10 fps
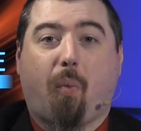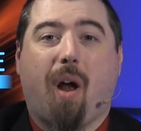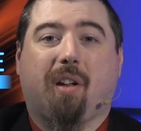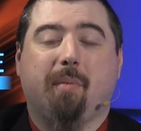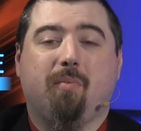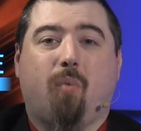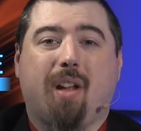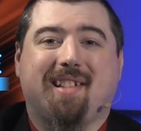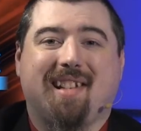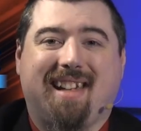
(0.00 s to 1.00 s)
Welcome
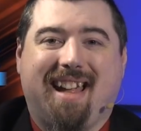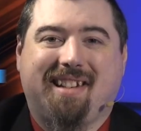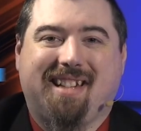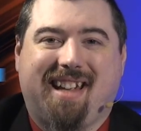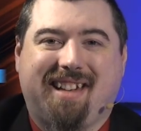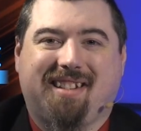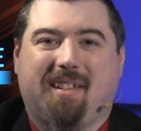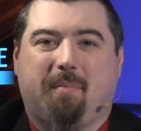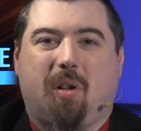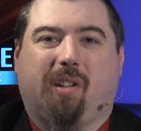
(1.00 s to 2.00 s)
once again to Into
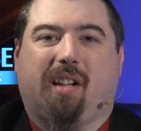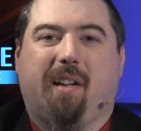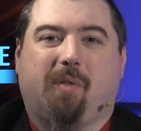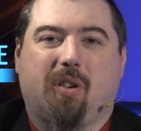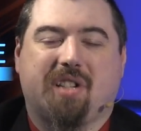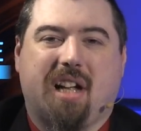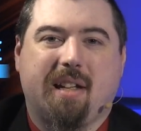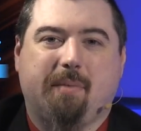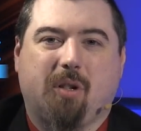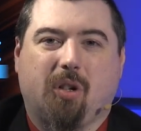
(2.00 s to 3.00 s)
the Multiverse. I
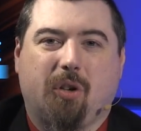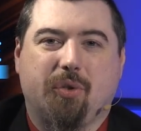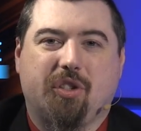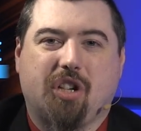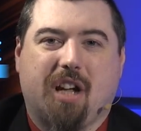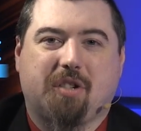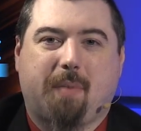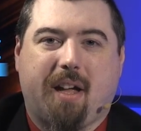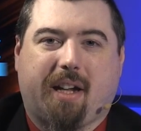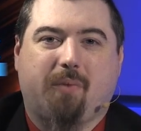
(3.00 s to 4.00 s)
am your host, Josh
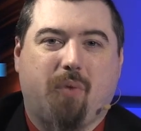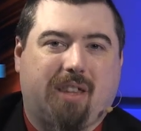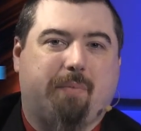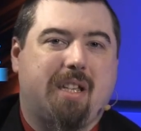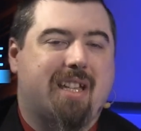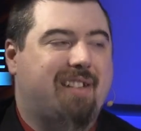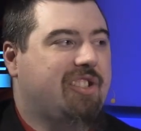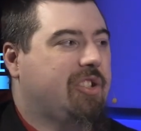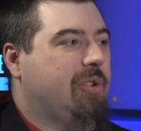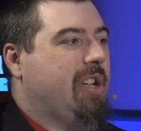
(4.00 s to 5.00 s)
Peck, and with me in
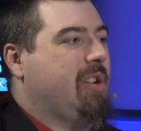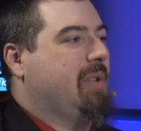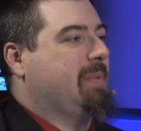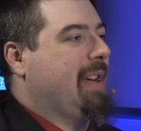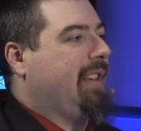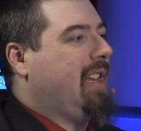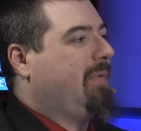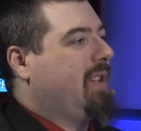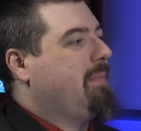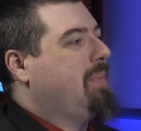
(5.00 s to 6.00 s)
studio is my lovely,